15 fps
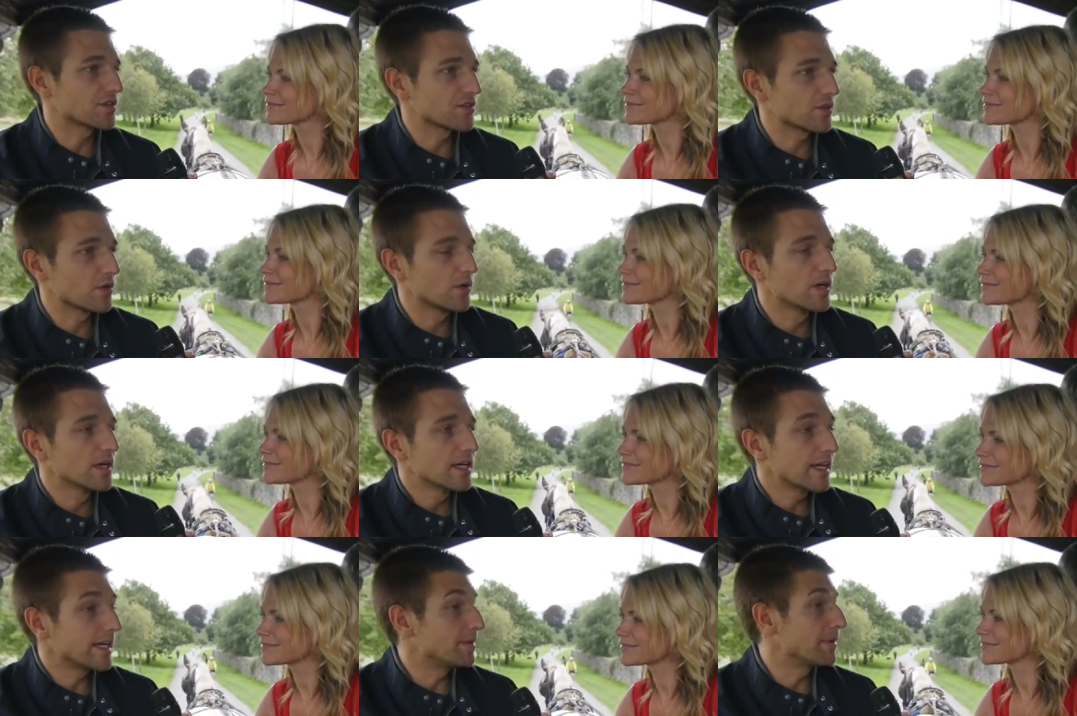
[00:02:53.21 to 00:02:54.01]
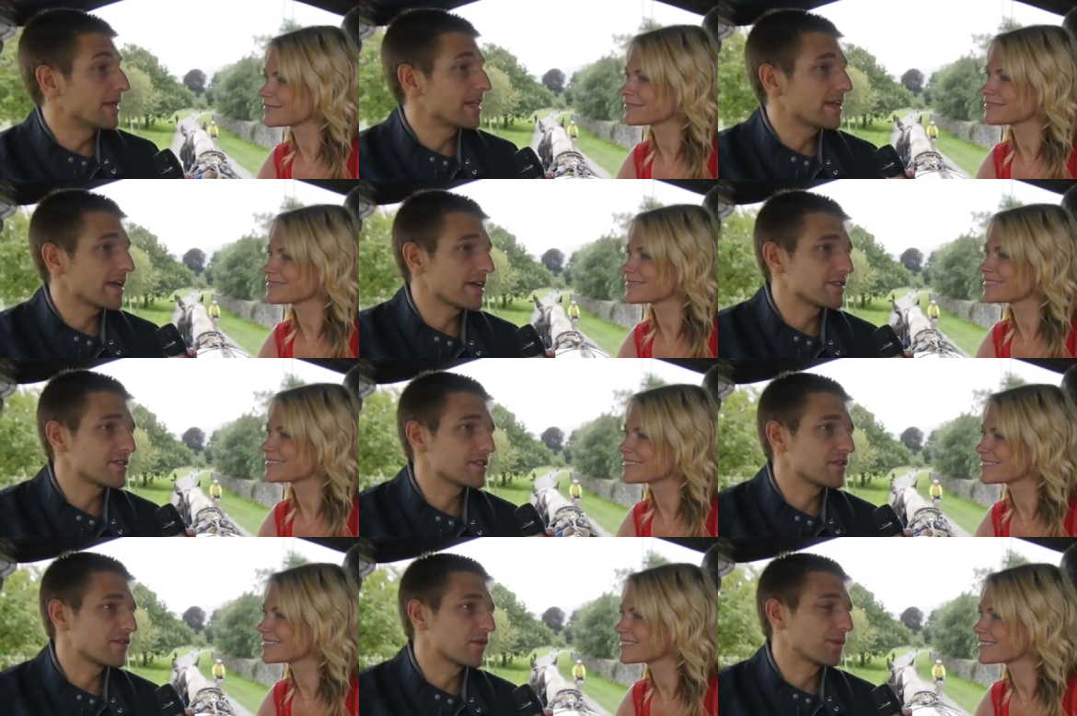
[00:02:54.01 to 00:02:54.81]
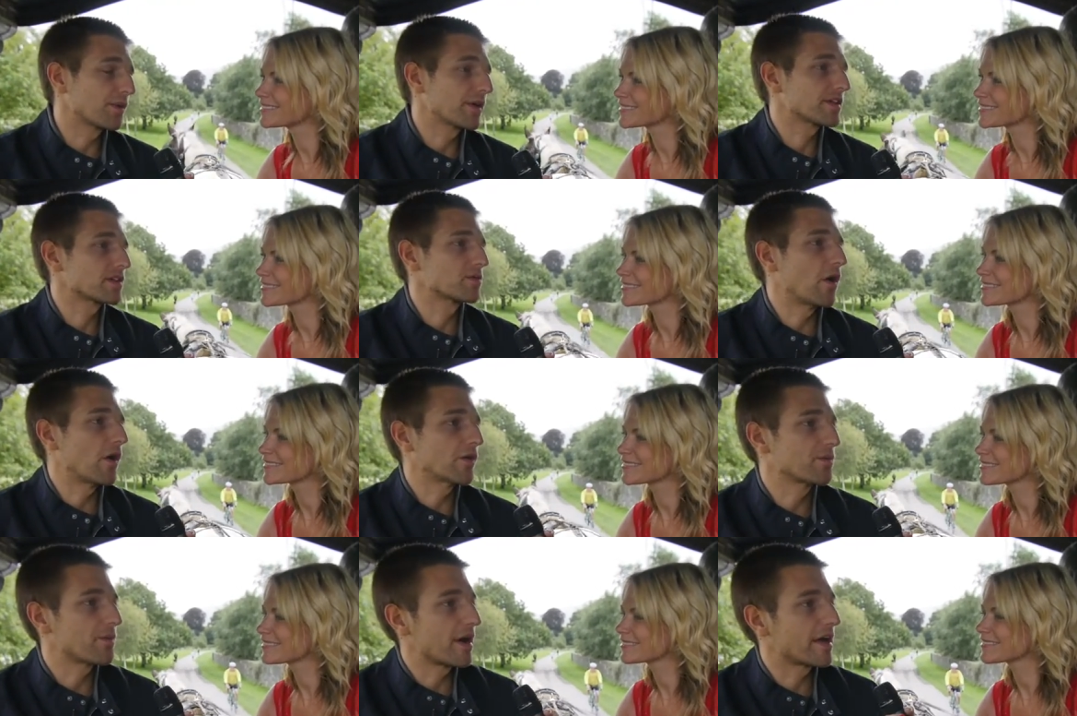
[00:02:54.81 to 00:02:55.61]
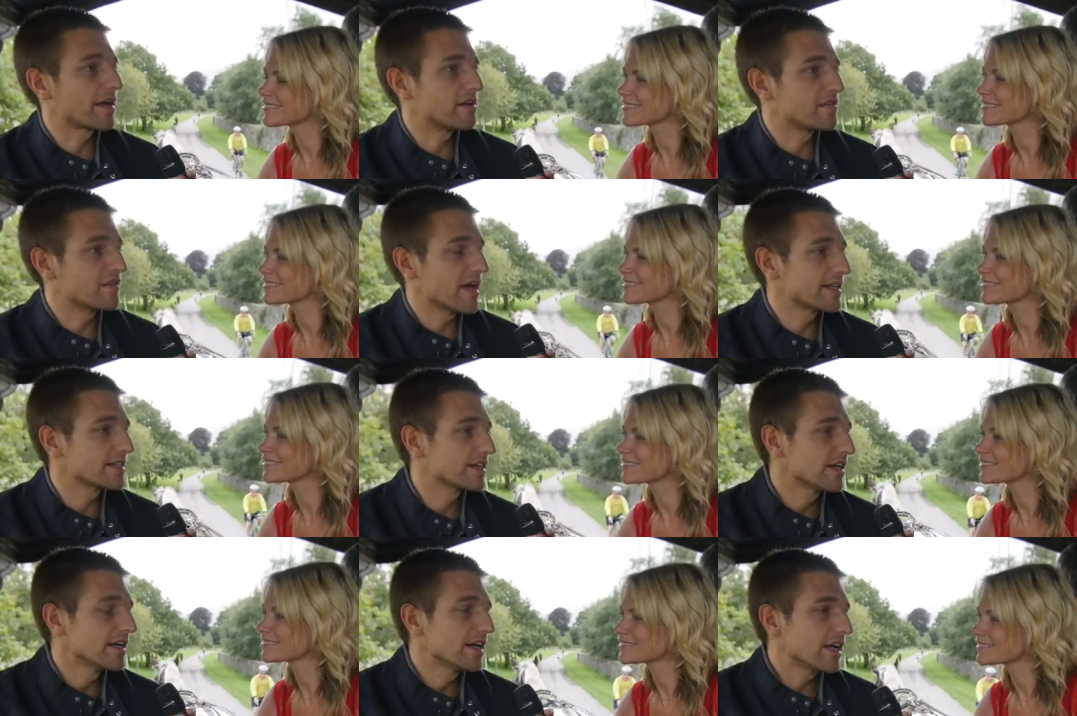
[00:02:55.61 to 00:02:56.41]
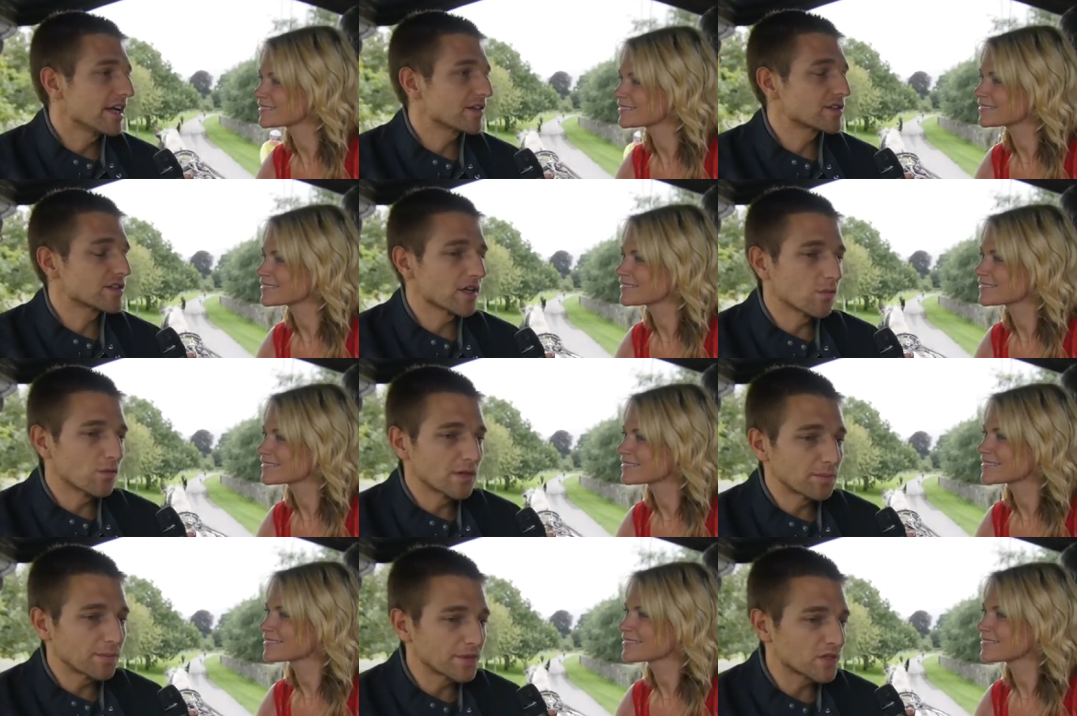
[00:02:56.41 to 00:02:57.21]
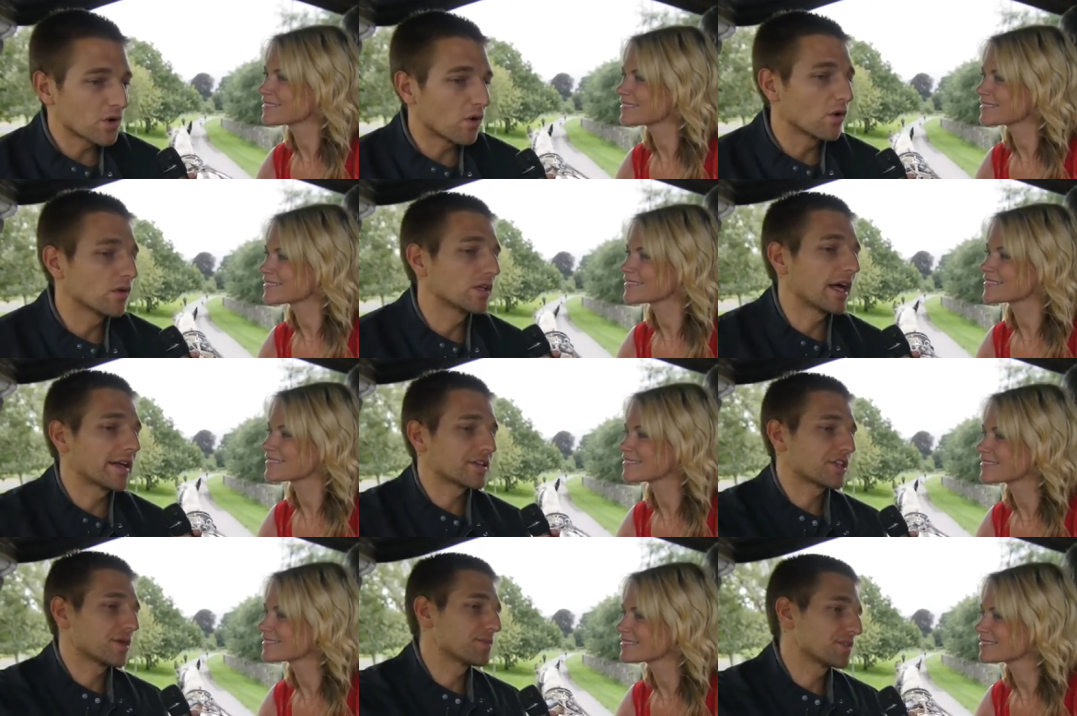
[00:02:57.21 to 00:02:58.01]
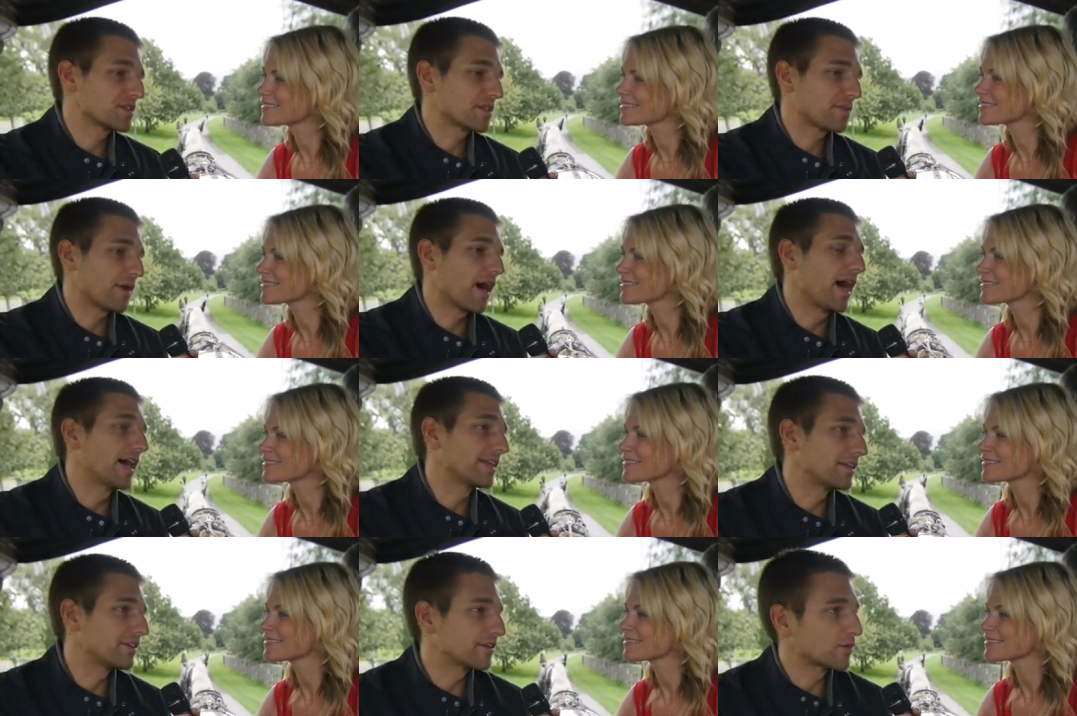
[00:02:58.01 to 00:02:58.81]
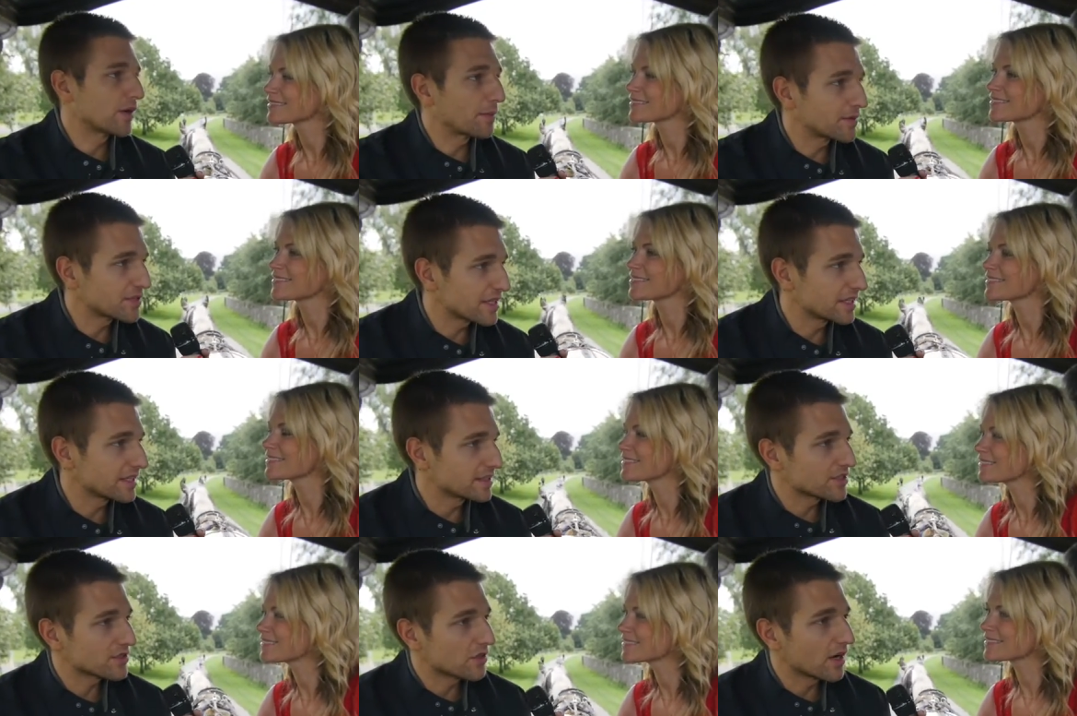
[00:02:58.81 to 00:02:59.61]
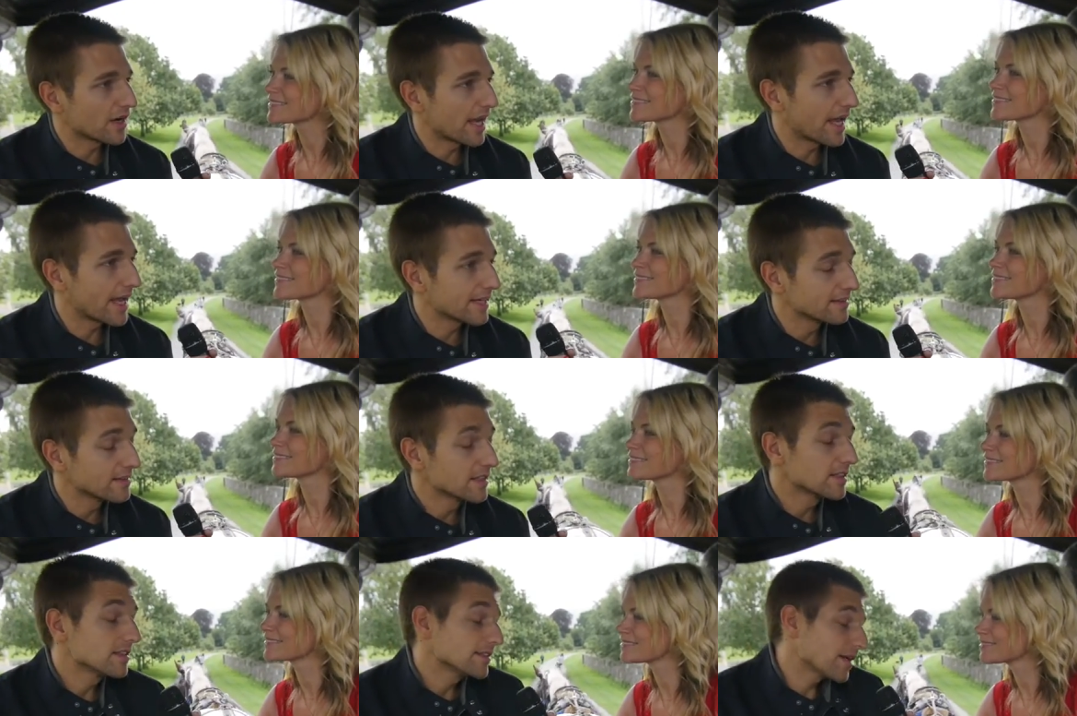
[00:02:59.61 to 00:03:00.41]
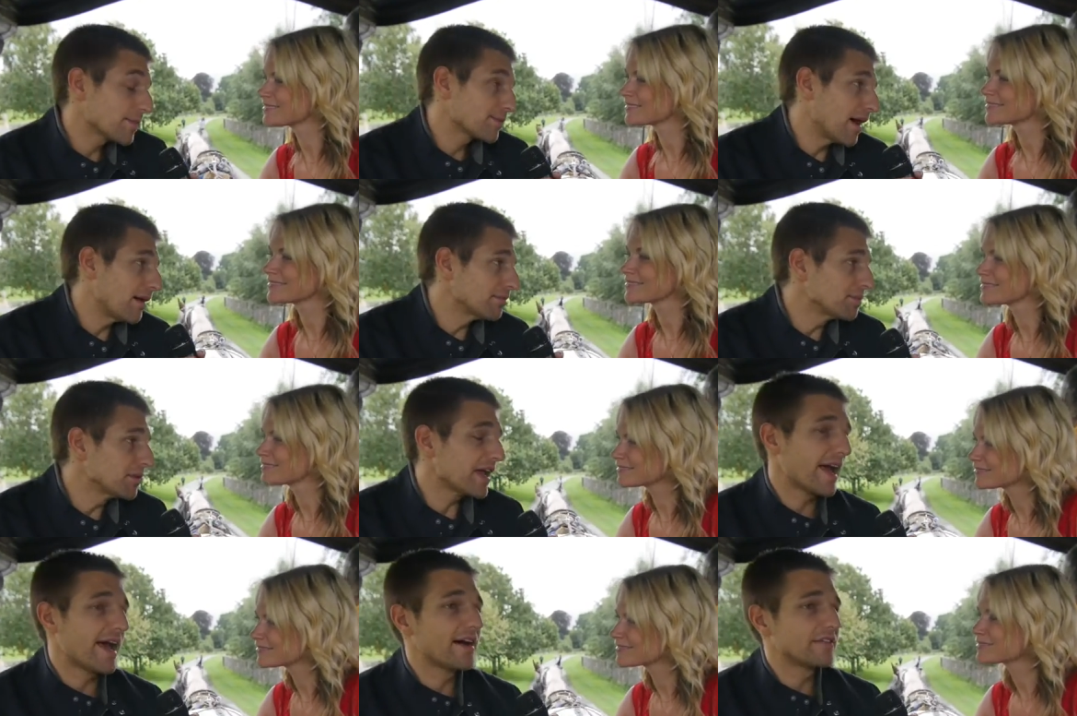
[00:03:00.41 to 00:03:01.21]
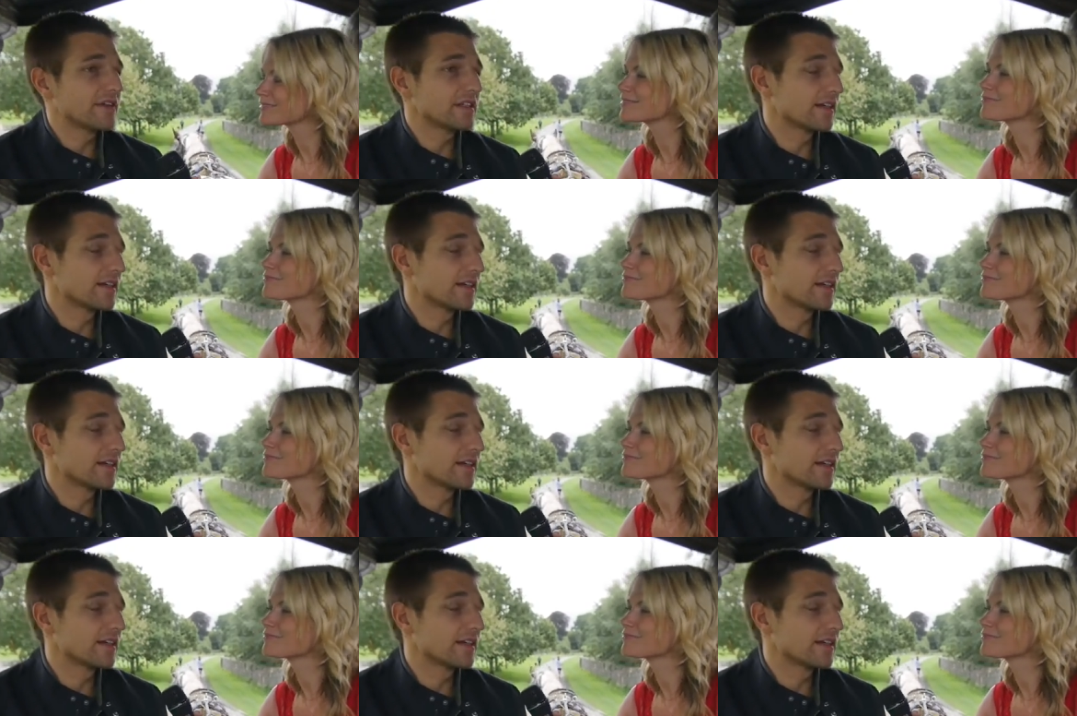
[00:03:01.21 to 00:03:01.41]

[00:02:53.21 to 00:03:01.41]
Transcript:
Speaker 1: So in many cases, if you play a smaller buy-in event, if someone puts a whole lot of chips in the pot and they're representing a strong hand, they probably have it